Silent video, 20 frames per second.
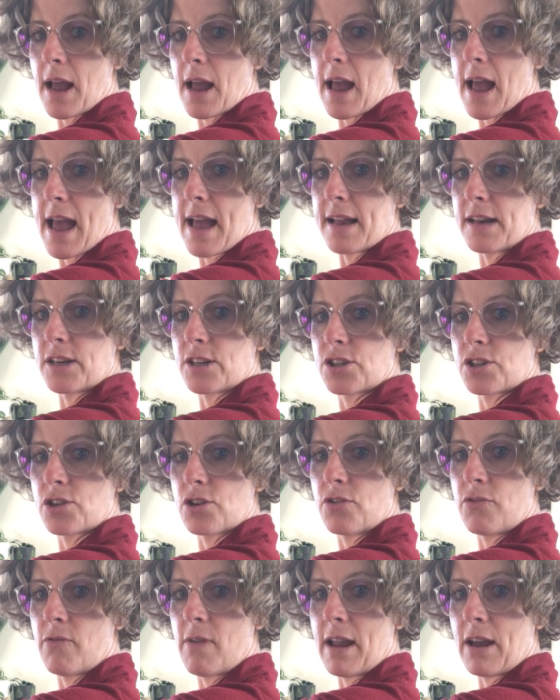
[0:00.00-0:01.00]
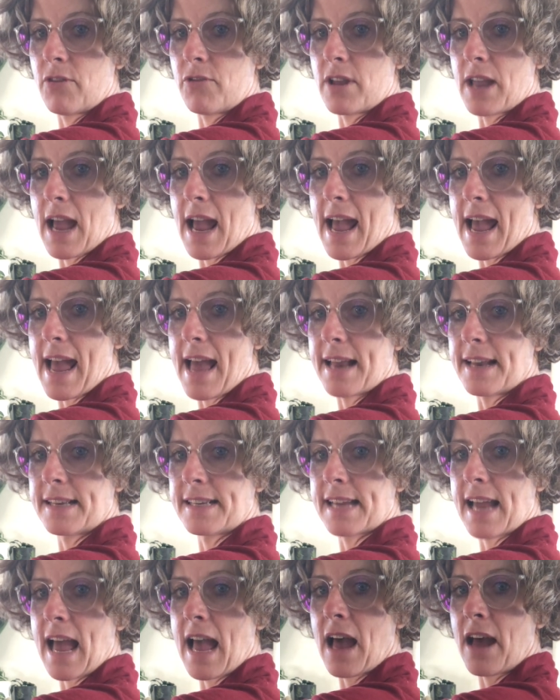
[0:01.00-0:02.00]
and to wriggle your hand
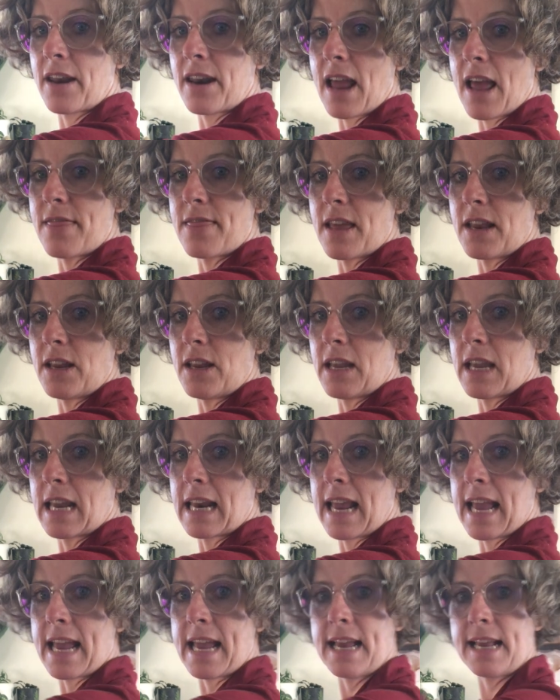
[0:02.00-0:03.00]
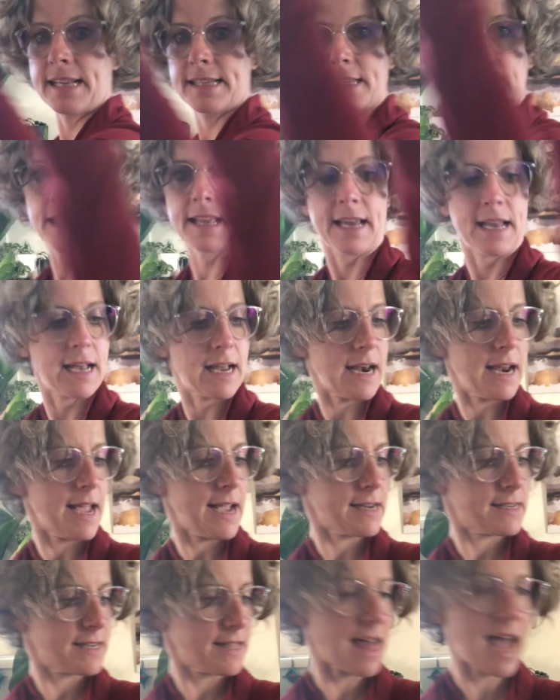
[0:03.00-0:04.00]
down, and then you can easily
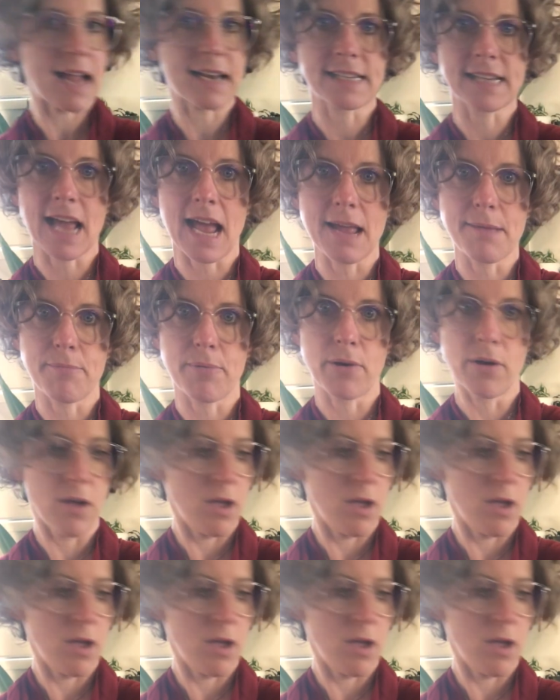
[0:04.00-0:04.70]
collect that tape